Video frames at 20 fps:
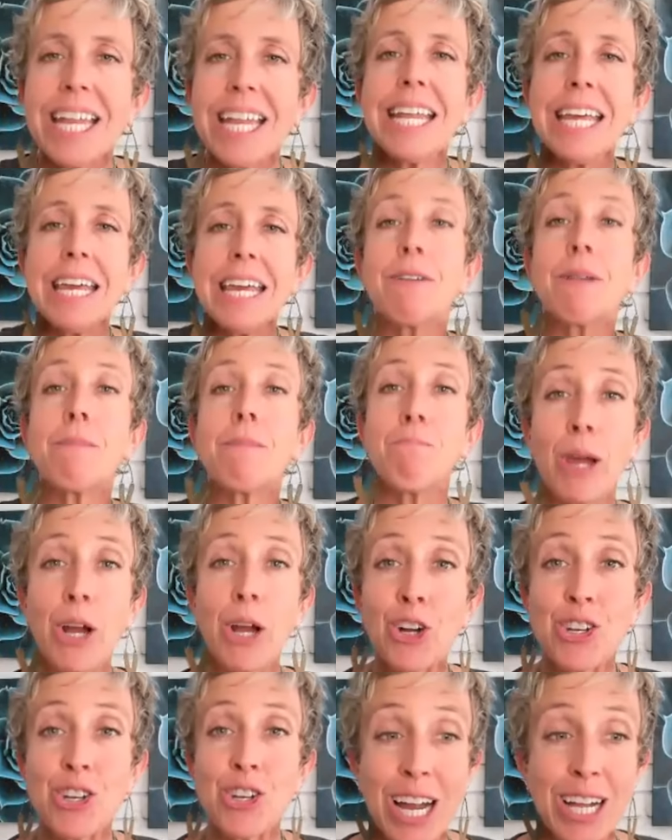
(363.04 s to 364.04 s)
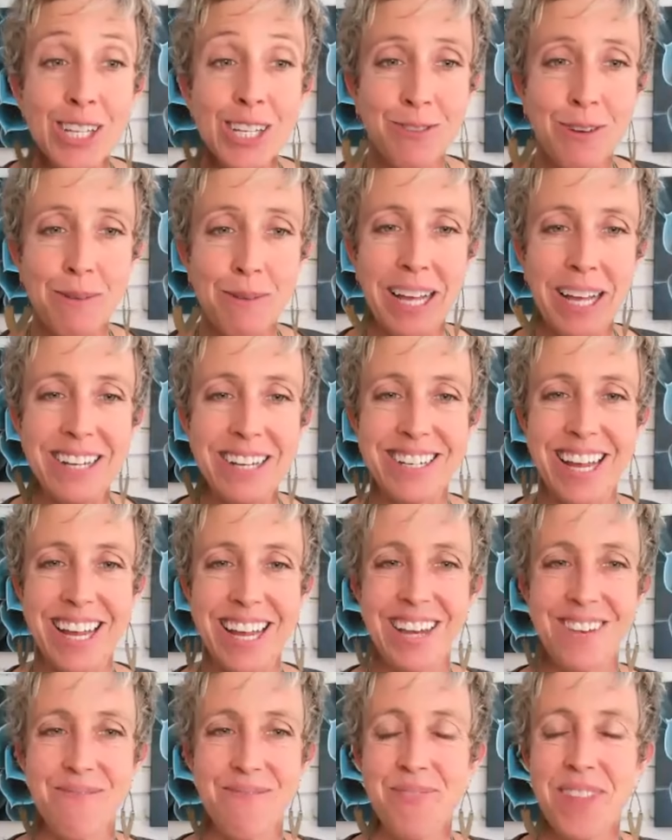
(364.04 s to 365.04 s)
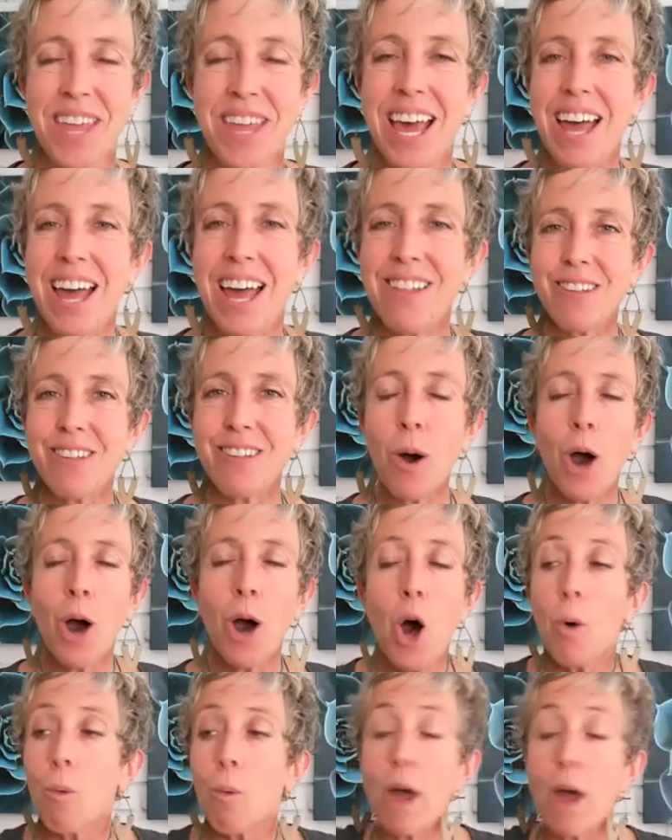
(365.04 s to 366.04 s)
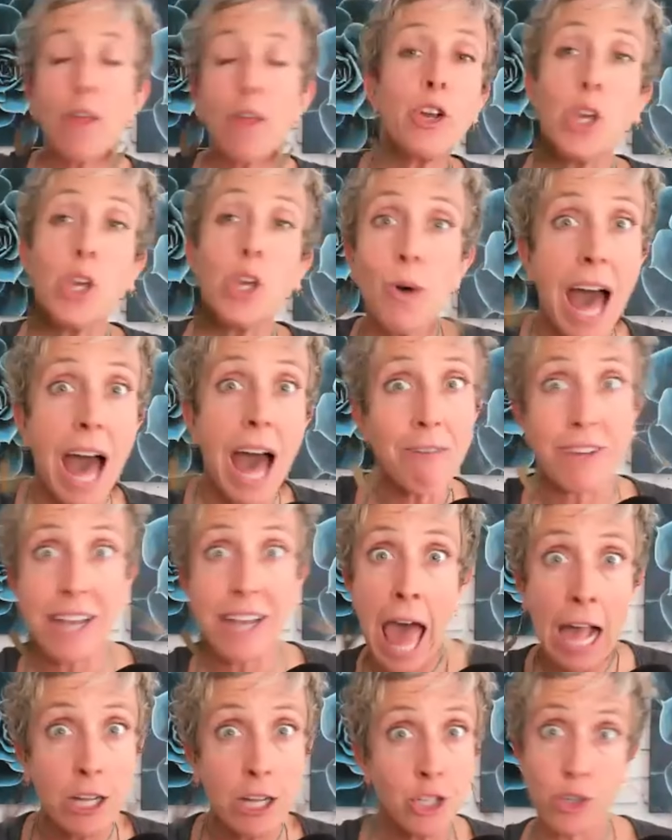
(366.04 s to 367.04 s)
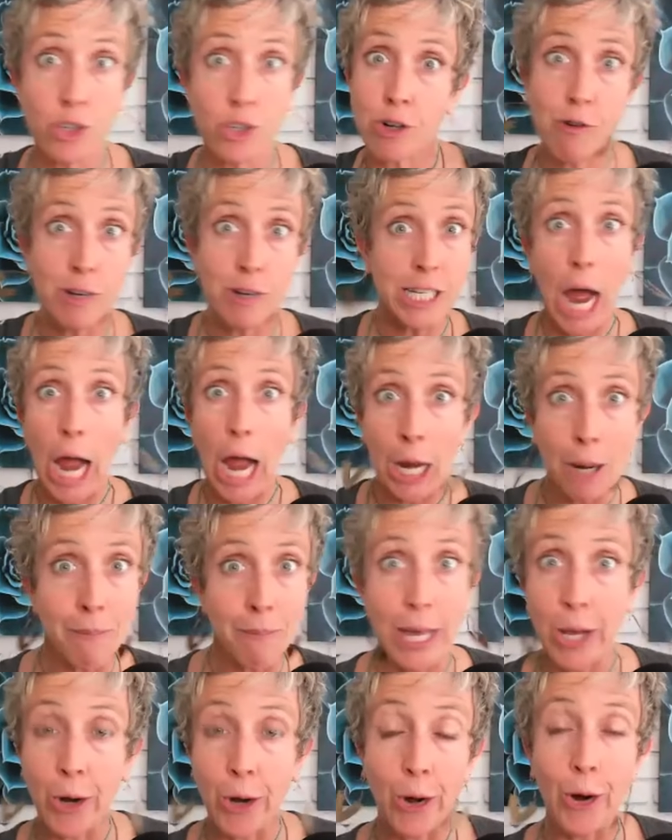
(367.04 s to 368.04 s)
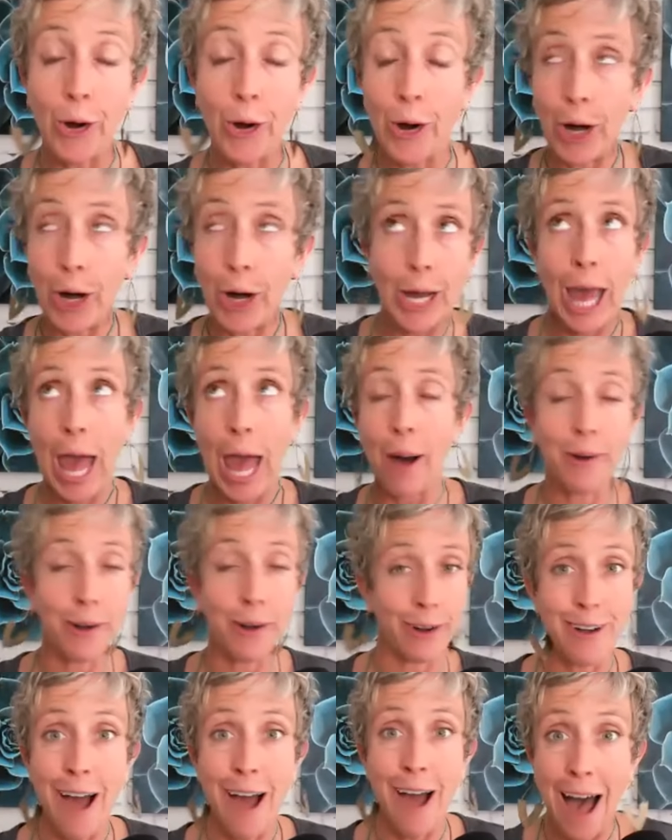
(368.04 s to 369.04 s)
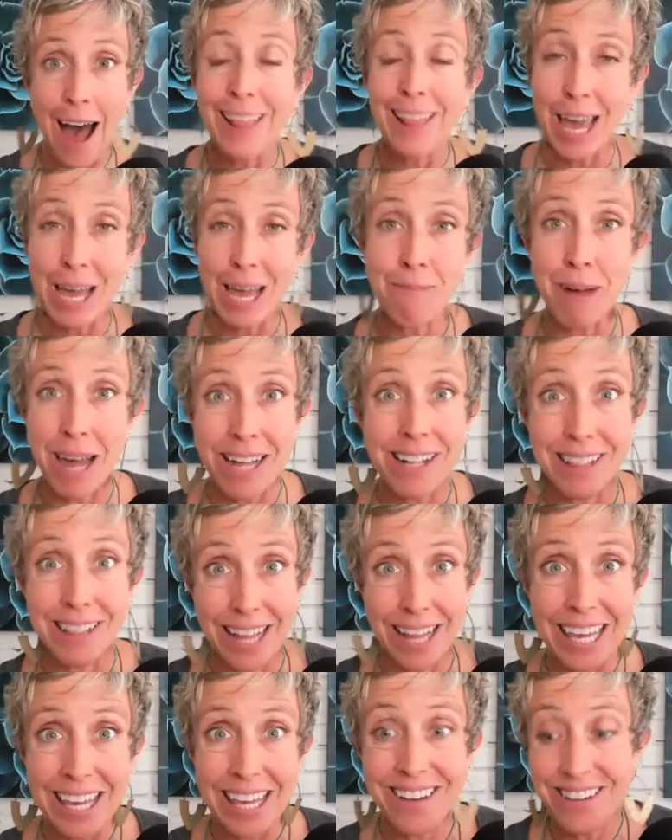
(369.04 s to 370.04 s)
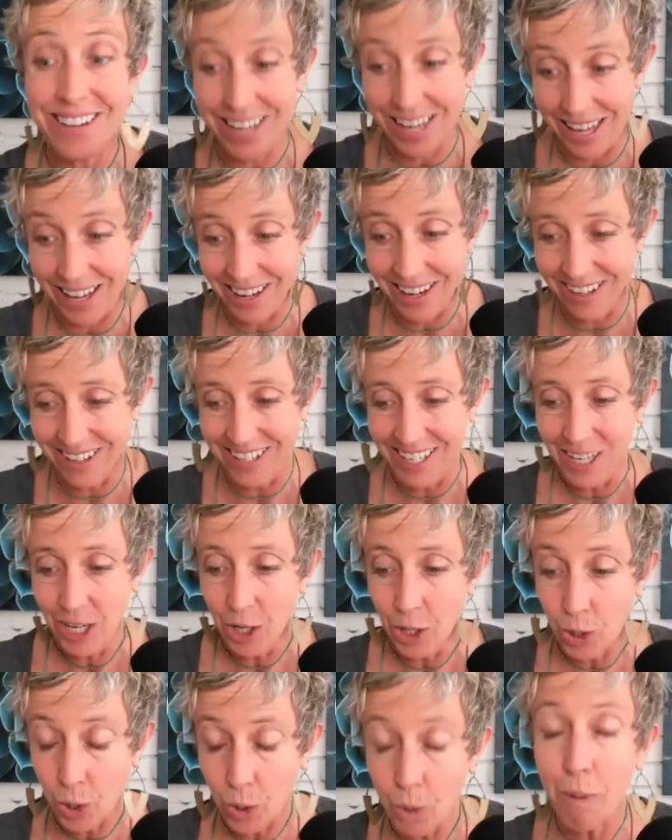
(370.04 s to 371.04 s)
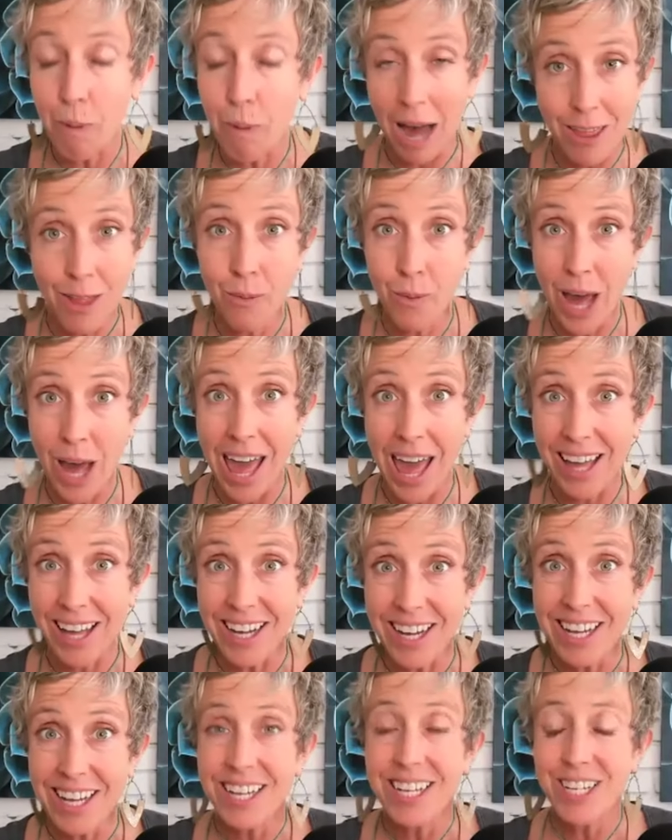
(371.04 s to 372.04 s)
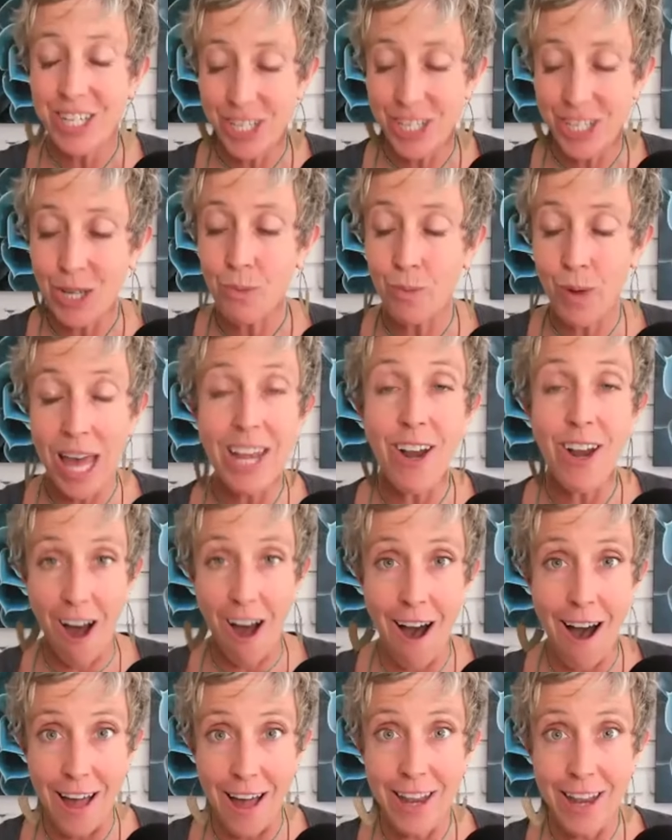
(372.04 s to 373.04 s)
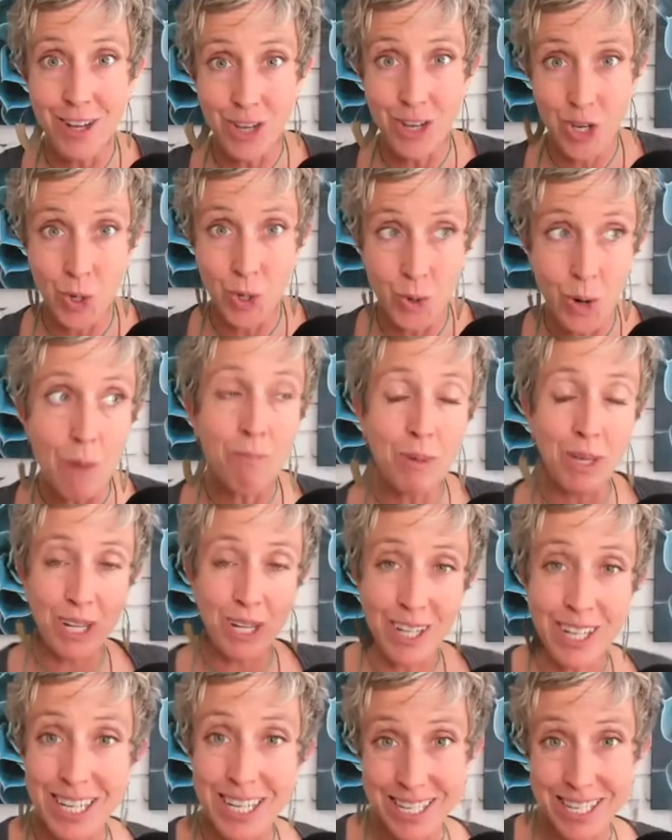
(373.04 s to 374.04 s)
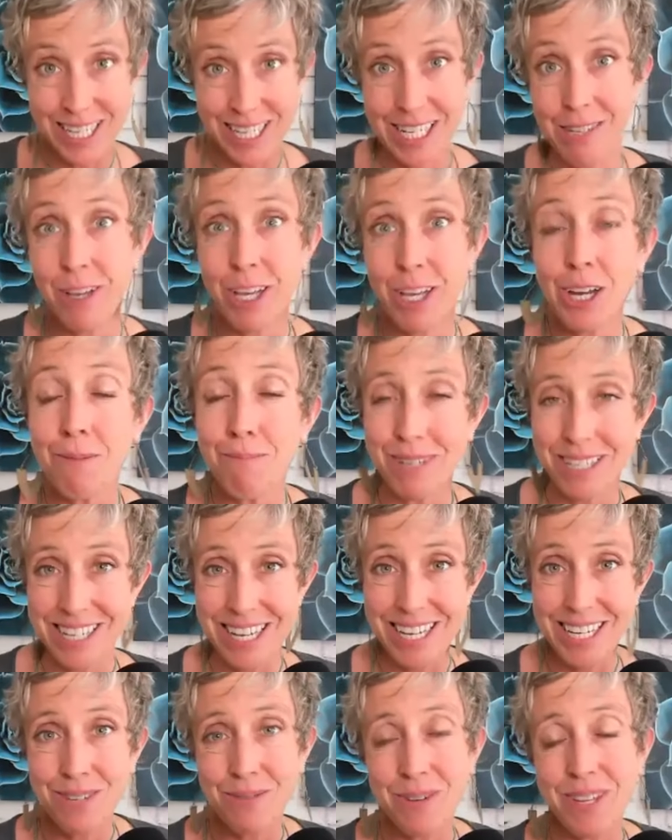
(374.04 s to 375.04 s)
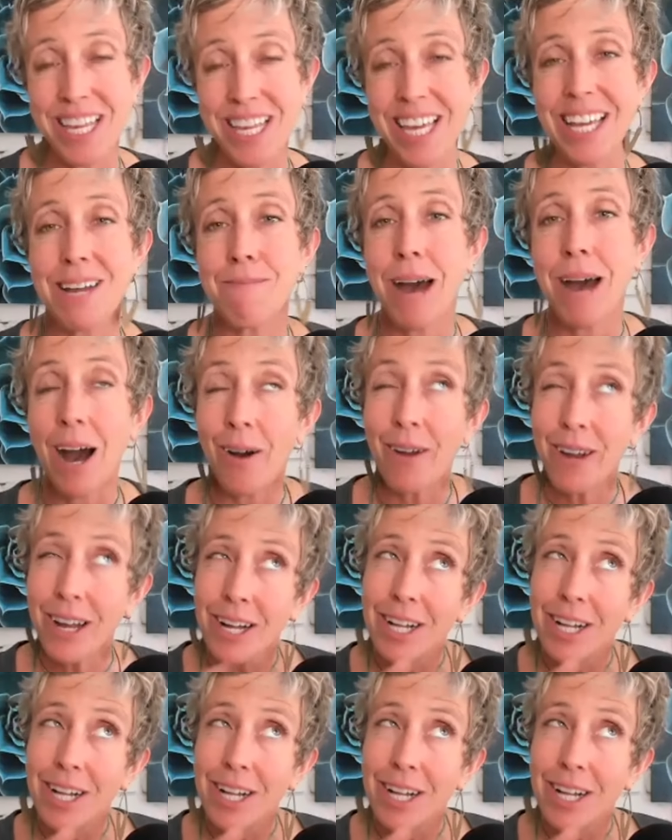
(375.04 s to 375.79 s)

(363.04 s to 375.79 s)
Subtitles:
an even bigger transformation. And so whether you have an extra retirement account or not, like my client did, who, by the way, she went on to build a six-figure business within about